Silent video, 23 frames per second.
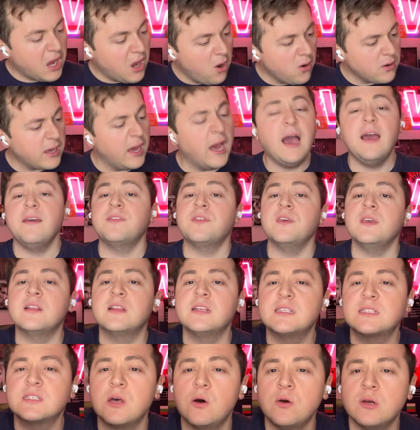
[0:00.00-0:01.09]
Okay, I think
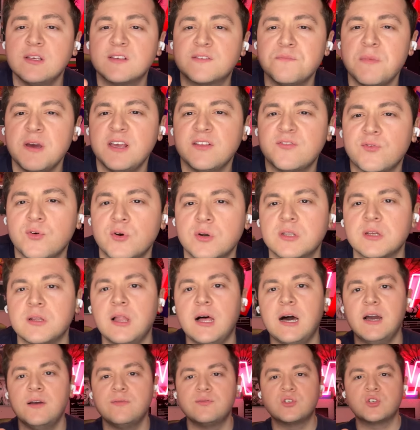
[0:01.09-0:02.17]
this song is made for the live